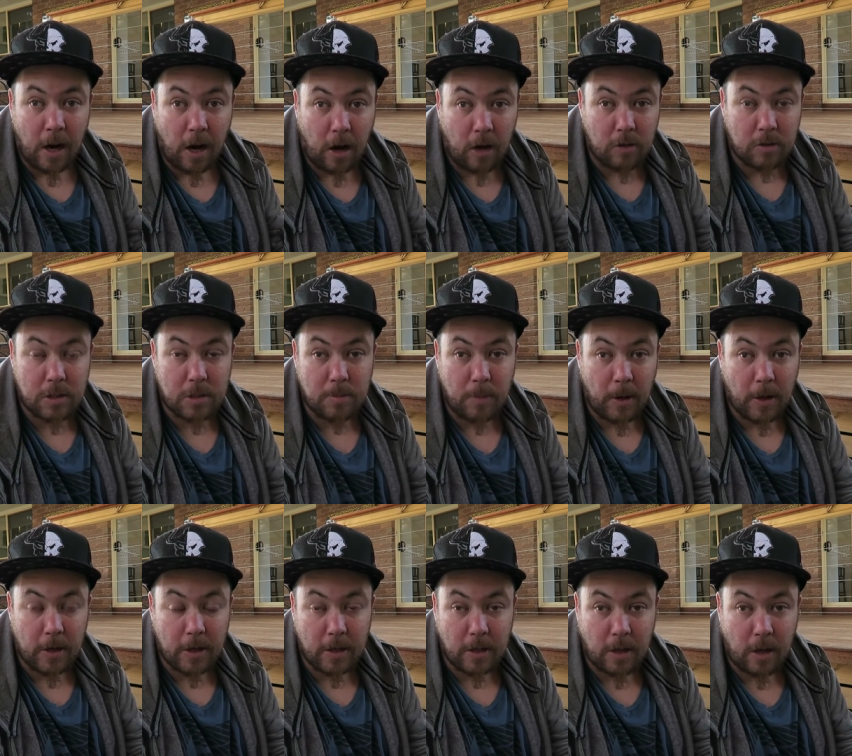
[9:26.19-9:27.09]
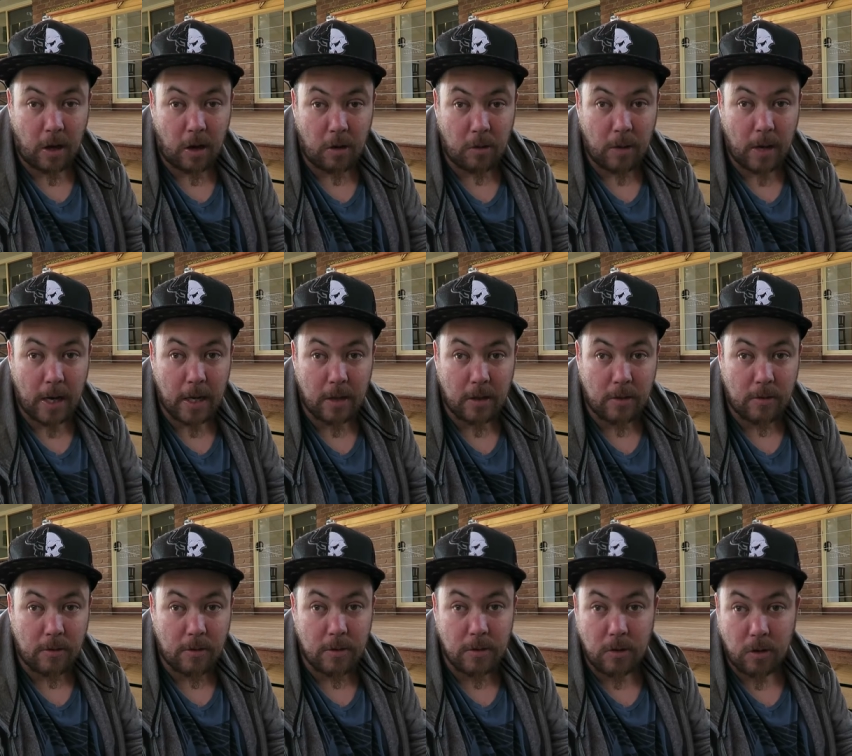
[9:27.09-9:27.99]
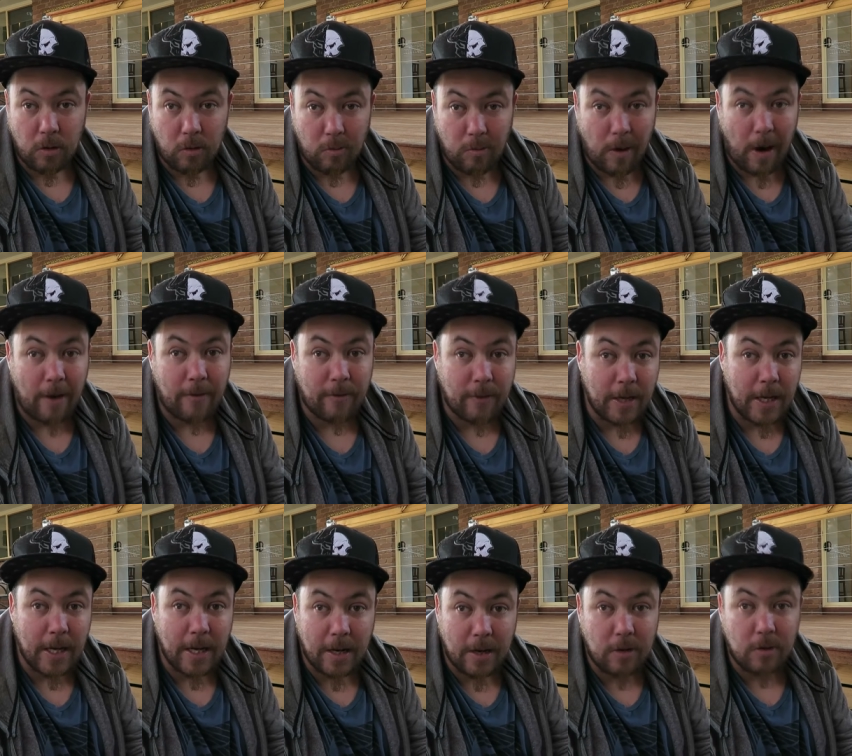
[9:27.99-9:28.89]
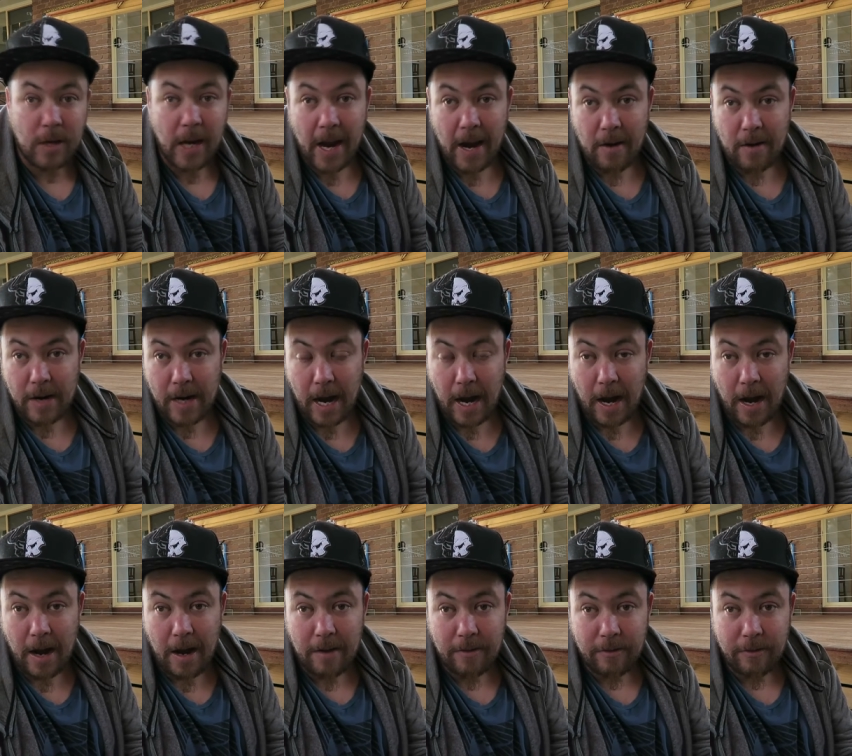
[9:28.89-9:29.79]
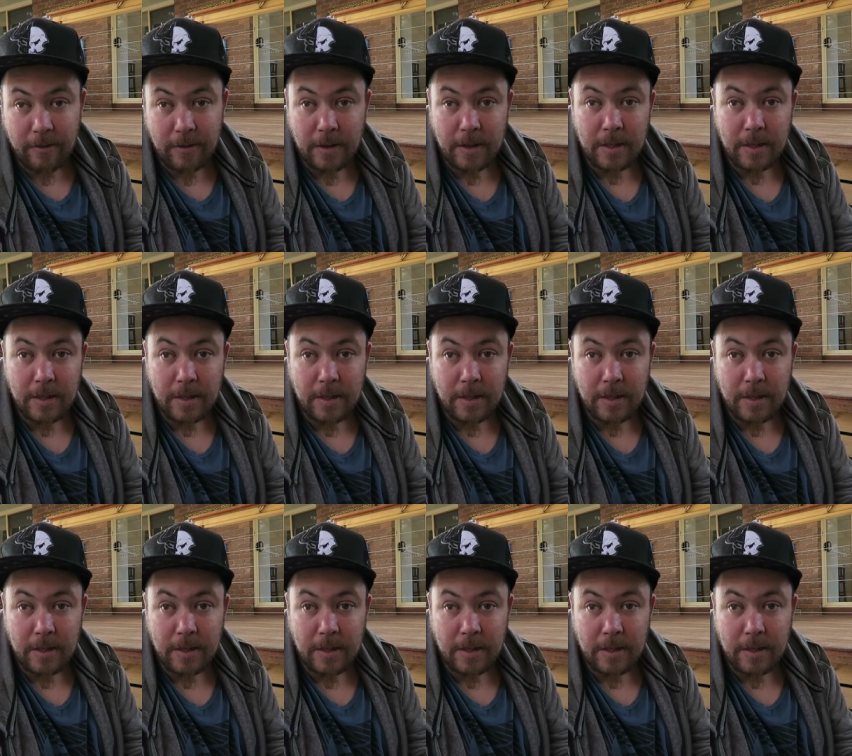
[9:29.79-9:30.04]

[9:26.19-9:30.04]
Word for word: I'll smoke it the whole way through, or roughly a good hour and a half,